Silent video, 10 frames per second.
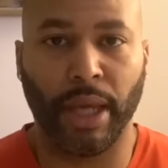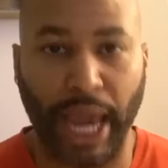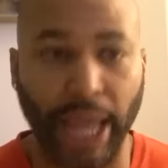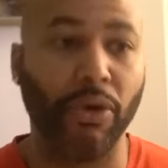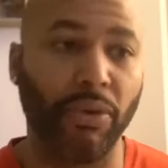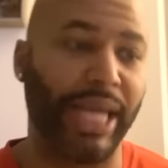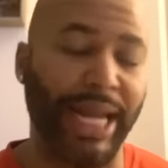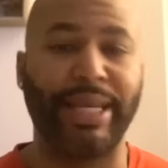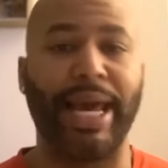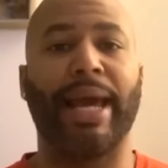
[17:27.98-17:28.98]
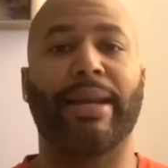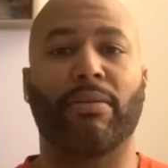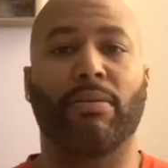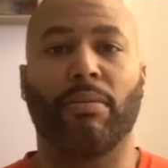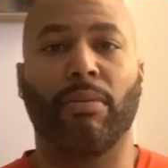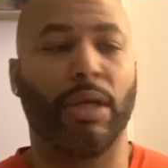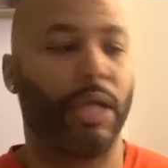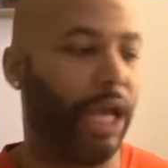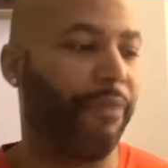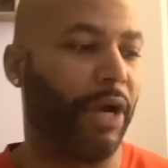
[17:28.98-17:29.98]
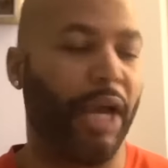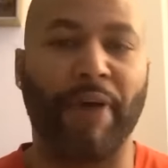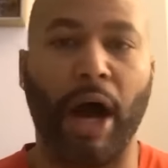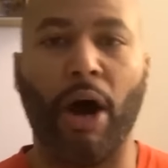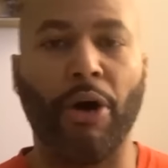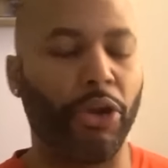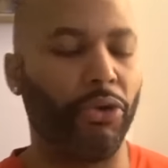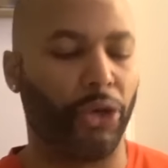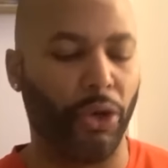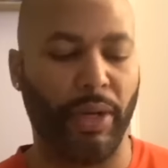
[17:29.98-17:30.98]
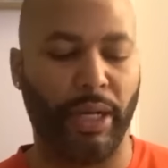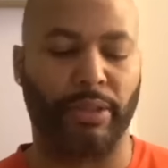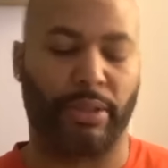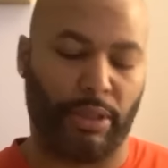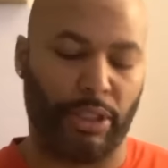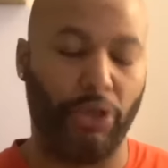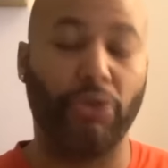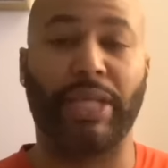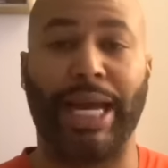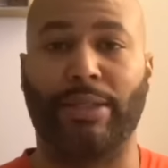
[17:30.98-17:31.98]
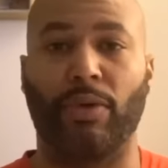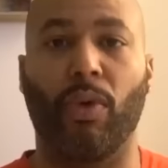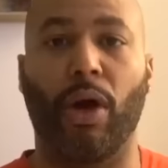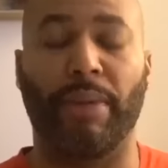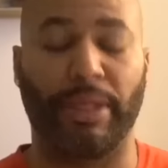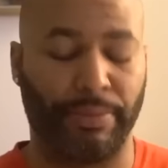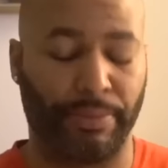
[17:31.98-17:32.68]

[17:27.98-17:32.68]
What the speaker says: And you get that if all you do is you text a woman